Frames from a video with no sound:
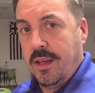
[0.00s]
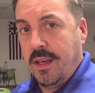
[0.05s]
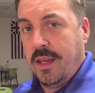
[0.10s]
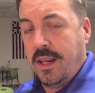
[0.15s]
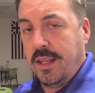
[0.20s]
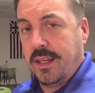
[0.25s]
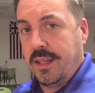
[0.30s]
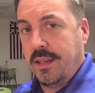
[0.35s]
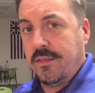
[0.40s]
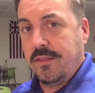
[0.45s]

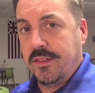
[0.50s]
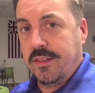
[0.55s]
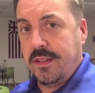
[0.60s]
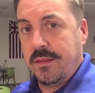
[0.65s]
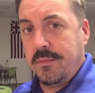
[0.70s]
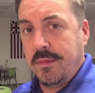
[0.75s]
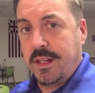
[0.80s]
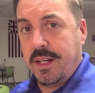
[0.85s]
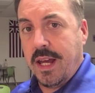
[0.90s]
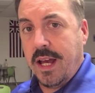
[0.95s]
and it gives
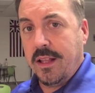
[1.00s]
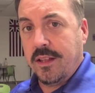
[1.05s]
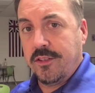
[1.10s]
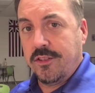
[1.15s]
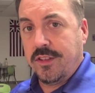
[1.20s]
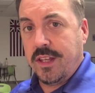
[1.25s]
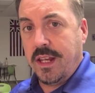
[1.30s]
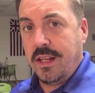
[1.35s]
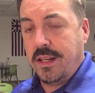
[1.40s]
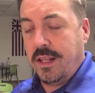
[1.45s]
them the
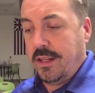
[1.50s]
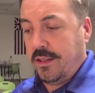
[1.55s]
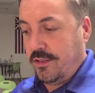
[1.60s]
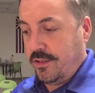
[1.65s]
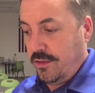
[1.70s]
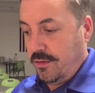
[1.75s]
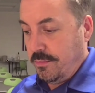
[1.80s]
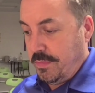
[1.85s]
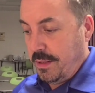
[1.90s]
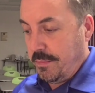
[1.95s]
knowledge they need
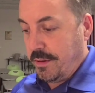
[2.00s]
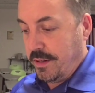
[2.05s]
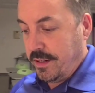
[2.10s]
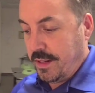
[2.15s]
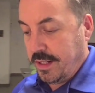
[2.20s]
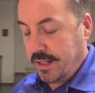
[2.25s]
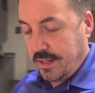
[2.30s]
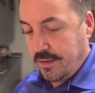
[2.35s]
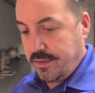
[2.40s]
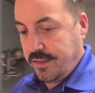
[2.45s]
to be
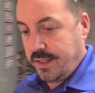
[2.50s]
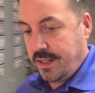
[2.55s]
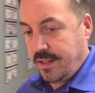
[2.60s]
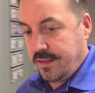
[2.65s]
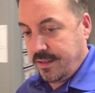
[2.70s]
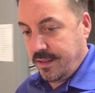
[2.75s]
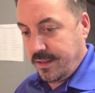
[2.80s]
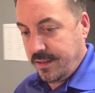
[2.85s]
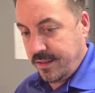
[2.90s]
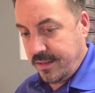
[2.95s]
productive
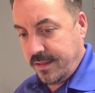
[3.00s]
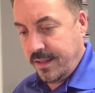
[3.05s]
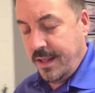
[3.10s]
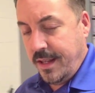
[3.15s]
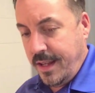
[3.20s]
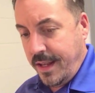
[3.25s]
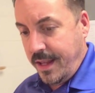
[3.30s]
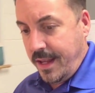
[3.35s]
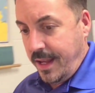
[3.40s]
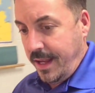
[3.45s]
citizens
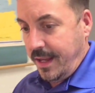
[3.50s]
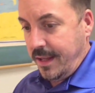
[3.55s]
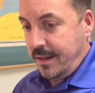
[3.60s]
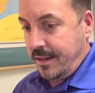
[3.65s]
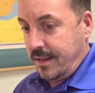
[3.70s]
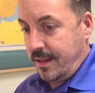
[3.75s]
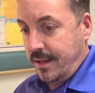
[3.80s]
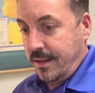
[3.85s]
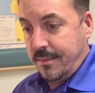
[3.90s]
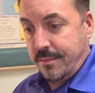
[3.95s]

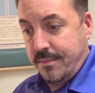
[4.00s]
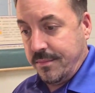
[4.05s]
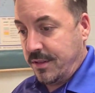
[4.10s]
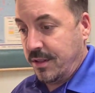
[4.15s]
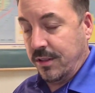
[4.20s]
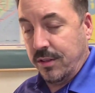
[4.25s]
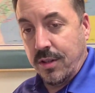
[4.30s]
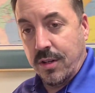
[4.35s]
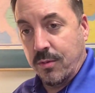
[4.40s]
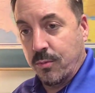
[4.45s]
and uh,
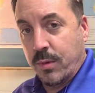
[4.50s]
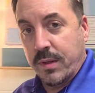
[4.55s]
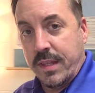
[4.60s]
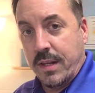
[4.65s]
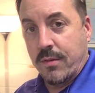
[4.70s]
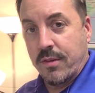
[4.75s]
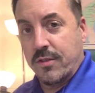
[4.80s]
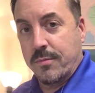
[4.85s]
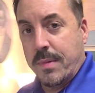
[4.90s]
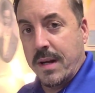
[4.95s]
to learn what
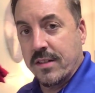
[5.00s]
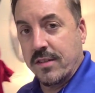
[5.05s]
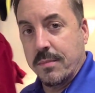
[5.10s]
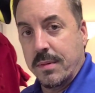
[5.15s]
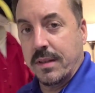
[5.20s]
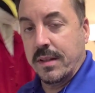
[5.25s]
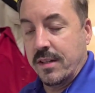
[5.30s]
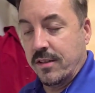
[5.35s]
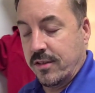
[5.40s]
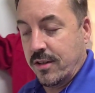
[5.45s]
their
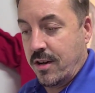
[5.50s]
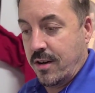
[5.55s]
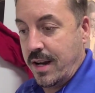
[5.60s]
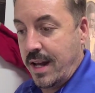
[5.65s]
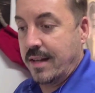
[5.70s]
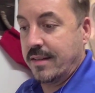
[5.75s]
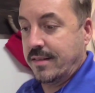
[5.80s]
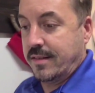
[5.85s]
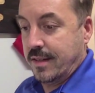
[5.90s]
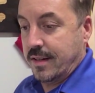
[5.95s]
responsibilities are
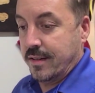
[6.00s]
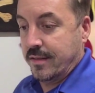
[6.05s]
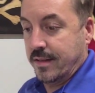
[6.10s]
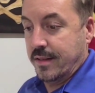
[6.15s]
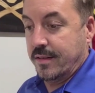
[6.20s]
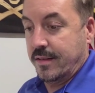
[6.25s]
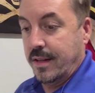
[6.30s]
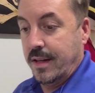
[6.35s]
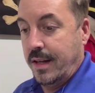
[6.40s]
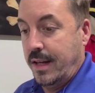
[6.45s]
as
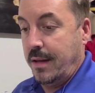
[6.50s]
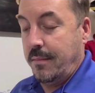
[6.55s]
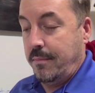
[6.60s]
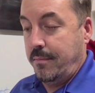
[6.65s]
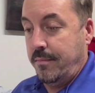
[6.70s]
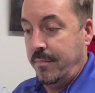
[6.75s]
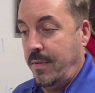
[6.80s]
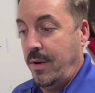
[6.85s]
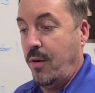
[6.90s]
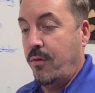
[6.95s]
citizens,
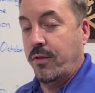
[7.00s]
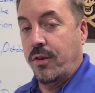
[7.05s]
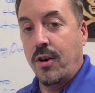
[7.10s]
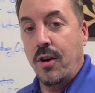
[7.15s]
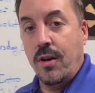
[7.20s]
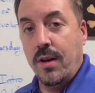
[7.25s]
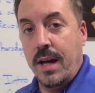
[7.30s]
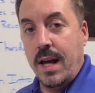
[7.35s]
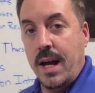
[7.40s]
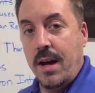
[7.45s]
and
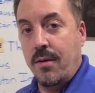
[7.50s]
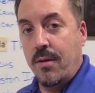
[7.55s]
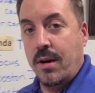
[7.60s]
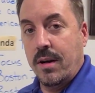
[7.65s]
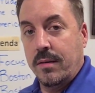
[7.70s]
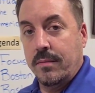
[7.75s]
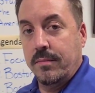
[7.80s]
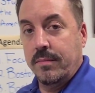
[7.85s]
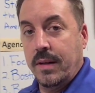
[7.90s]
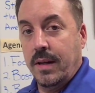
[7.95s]
overall how
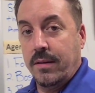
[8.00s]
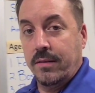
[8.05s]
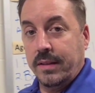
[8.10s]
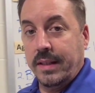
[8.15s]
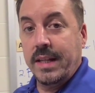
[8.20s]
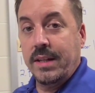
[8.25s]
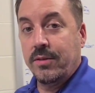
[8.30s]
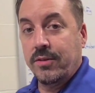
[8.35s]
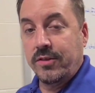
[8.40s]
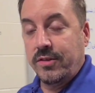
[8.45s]
our, our
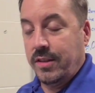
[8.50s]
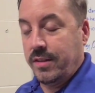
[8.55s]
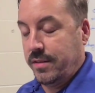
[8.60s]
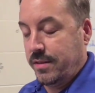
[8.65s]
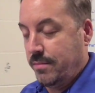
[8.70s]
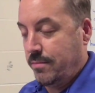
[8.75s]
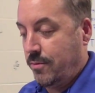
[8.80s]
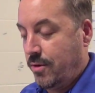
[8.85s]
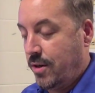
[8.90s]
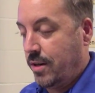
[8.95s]
legal
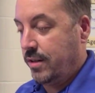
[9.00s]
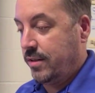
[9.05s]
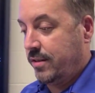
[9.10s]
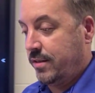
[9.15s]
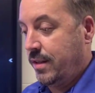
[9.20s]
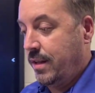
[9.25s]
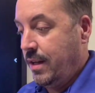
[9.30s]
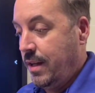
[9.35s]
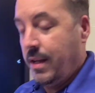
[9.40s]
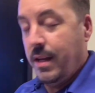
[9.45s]
system works
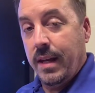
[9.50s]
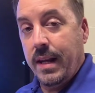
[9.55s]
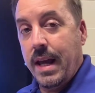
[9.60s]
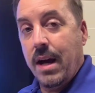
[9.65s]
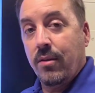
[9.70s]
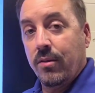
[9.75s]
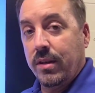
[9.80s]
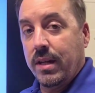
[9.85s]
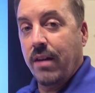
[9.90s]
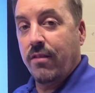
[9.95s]
and
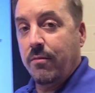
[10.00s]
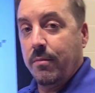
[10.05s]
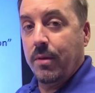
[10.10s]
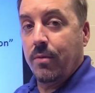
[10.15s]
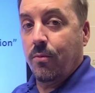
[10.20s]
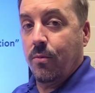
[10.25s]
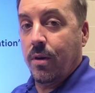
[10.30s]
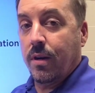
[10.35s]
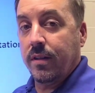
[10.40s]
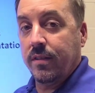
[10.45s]
how government
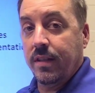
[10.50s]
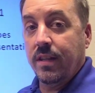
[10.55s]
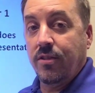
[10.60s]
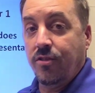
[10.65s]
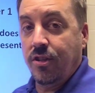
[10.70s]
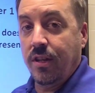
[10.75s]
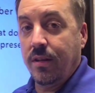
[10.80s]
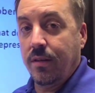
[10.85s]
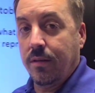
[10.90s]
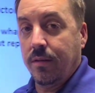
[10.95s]
works in
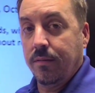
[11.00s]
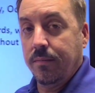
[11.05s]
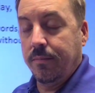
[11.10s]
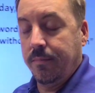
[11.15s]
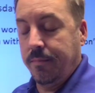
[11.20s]
general.